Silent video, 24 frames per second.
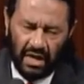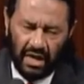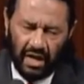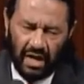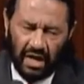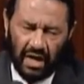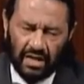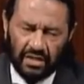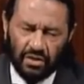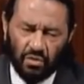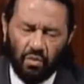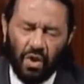
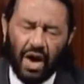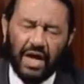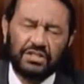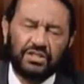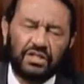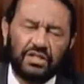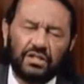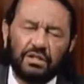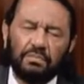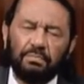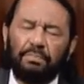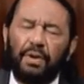Uh, the
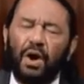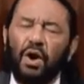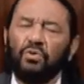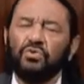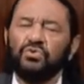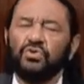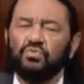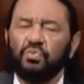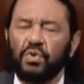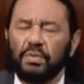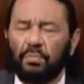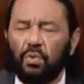Washington
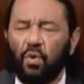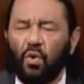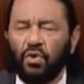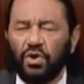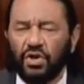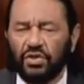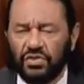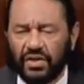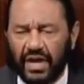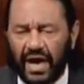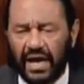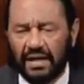Post
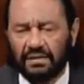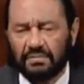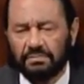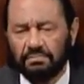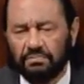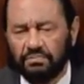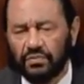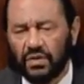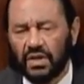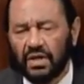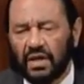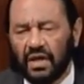reported
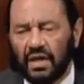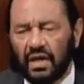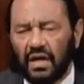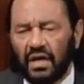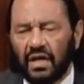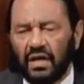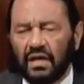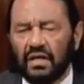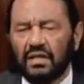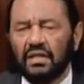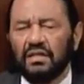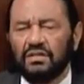that
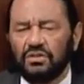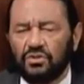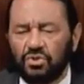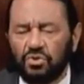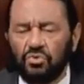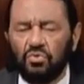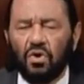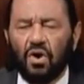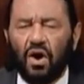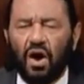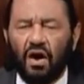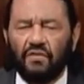
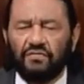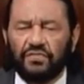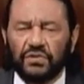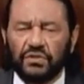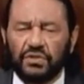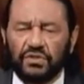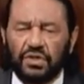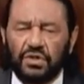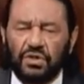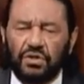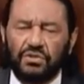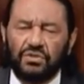two
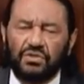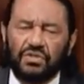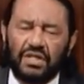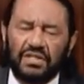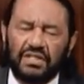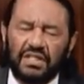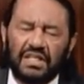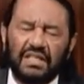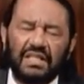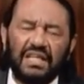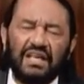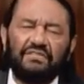officers uh,
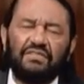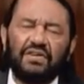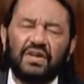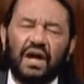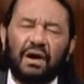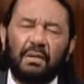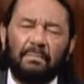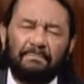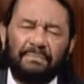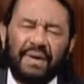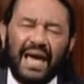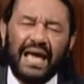delivered
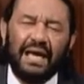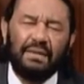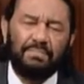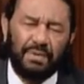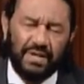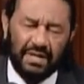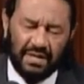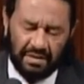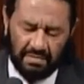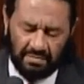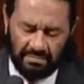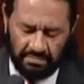a
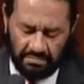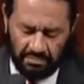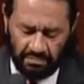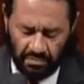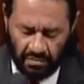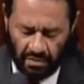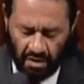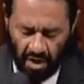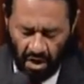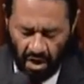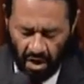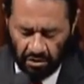baby
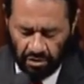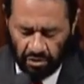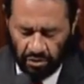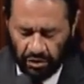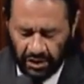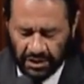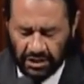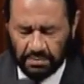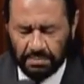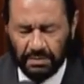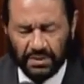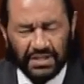on
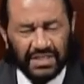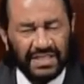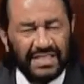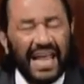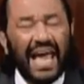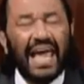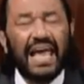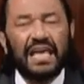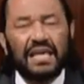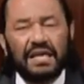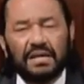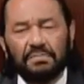Christmas
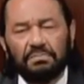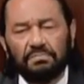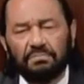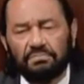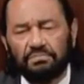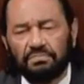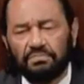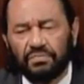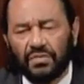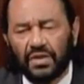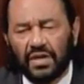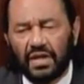Day
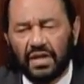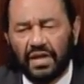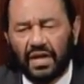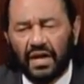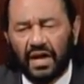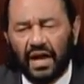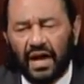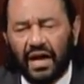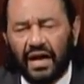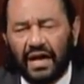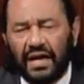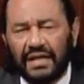
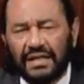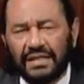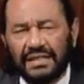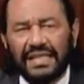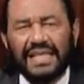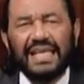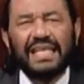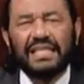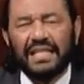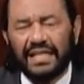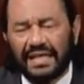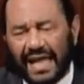uh,
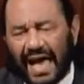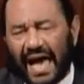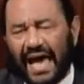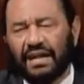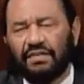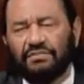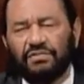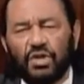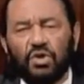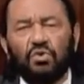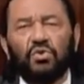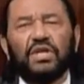in the line
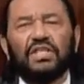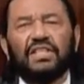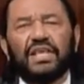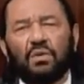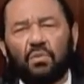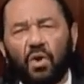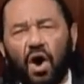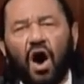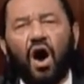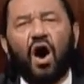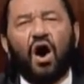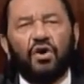of duty. They
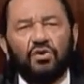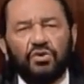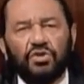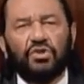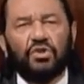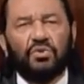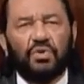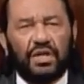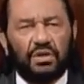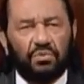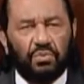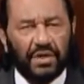were on
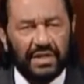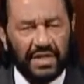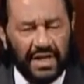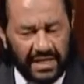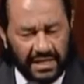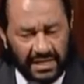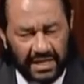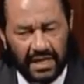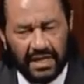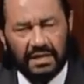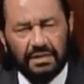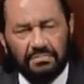duty when they
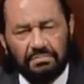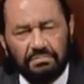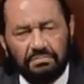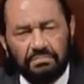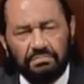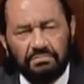did it.